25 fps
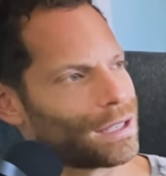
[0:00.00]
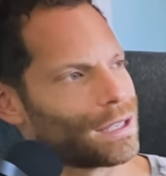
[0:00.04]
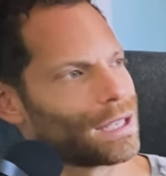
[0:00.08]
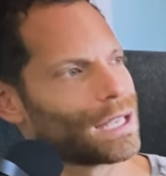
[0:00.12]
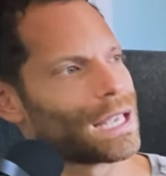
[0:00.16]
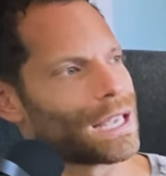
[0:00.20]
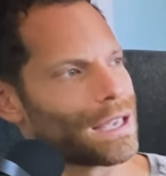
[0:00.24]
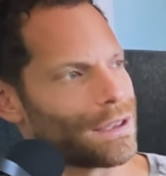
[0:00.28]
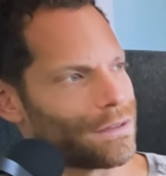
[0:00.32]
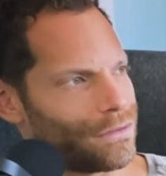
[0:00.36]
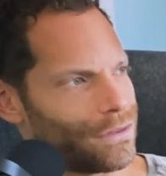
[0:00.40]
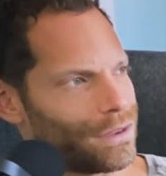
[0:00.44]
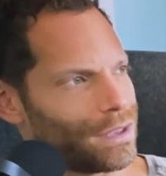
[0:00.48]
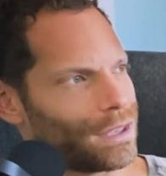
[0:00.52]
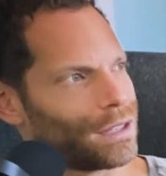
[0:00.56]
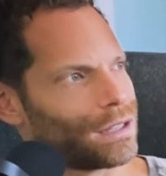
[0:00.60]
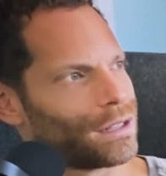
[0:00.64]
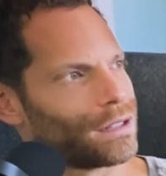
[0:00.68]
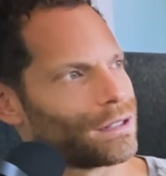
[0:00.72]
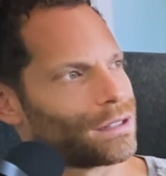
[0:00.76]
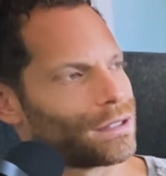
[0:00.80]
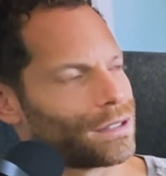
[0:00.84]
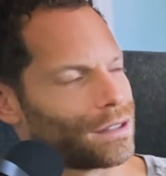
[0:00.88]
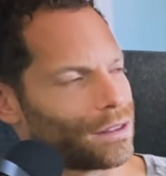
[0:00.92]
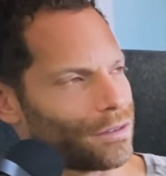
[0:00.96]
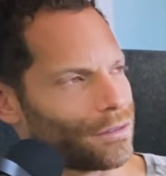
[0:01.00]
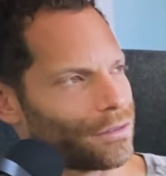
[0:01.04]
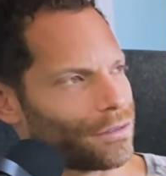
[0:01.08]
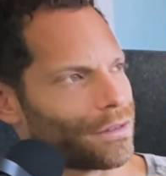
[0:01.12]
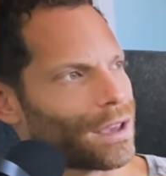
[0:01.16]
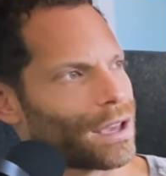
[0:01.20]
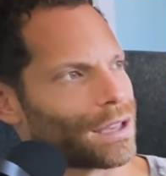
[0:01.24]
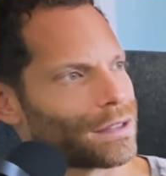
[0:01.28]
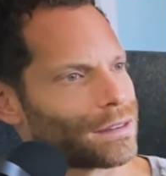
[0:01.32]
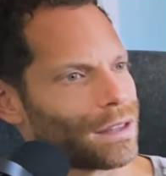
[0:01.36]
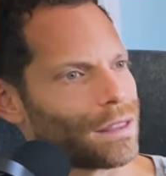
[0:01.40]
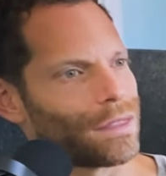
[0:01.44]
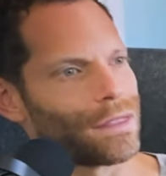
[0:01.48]
give in to the
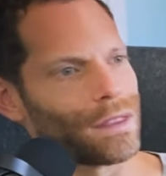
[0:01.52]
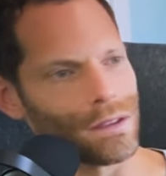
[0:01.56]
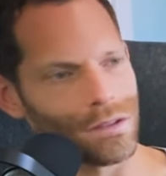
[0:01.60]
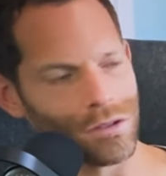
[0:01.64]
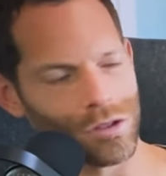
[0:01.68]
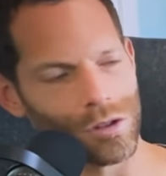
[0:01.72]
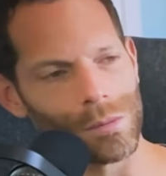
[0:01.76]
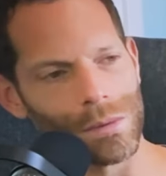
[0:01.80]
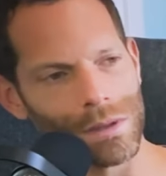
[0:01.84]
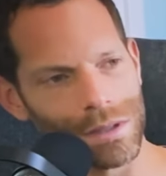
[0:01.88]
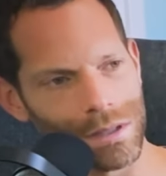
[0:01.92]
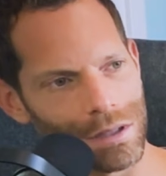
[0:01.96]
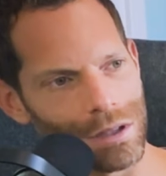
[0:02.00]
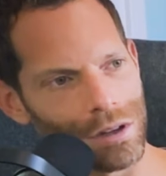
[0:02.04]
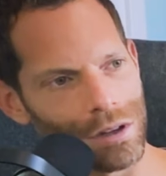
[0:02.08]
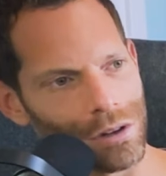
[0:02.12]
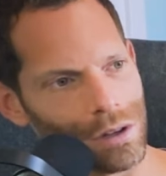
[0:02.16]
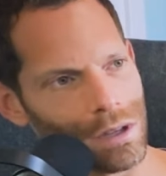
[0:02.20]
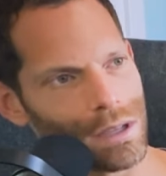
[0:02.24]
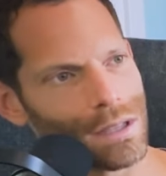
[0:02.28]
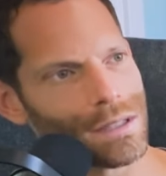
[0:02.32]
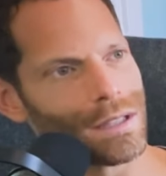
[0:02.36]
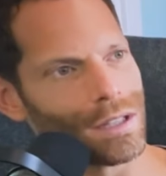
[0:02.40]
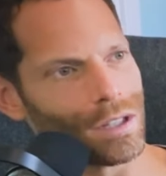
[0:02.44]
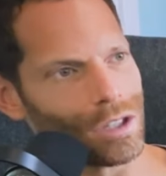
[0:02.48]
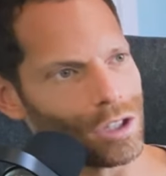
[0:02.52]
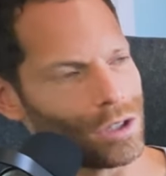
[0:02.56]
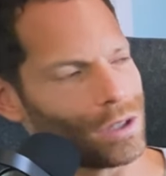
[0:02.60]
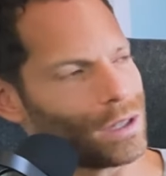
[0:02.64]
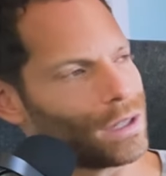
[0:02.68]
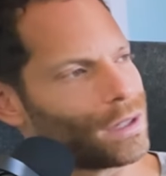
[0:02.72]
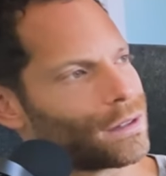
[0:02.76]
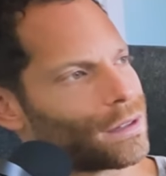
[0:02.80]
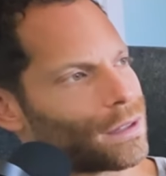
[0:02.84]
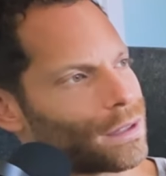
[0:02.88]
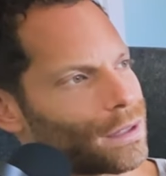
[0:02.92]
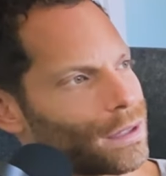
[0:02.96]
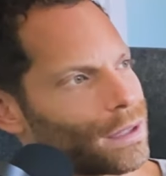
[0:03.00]
fact that things are mysterious and you
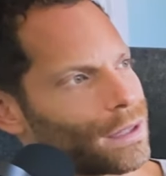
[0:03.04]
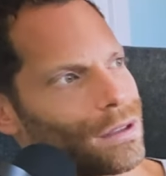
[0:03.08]
need to,